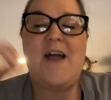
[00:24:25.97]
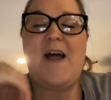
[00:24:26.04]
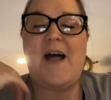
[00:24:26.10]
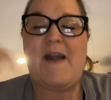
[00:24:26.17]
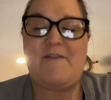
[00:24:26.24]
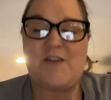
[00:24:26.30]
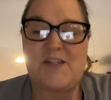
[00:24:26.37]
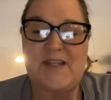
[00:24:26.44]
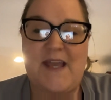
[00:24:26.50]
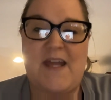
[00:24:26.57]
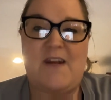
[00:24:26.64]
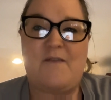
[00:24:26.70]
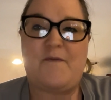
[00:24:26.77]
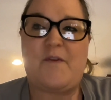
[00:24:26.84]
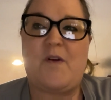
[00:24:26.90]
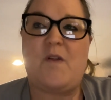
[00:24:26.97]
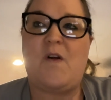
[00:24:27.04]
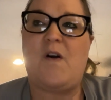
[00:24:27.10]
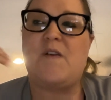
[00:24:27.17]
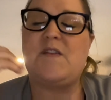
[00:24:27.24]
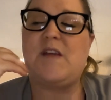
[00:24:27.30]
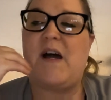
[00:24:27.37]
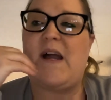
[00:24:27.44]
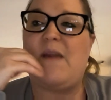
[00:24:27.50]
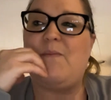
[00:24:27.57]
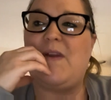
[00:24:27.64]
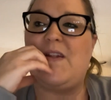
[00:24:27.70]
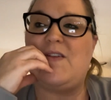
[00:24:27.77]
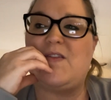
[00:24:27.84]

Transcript: I've just had it for a long time, and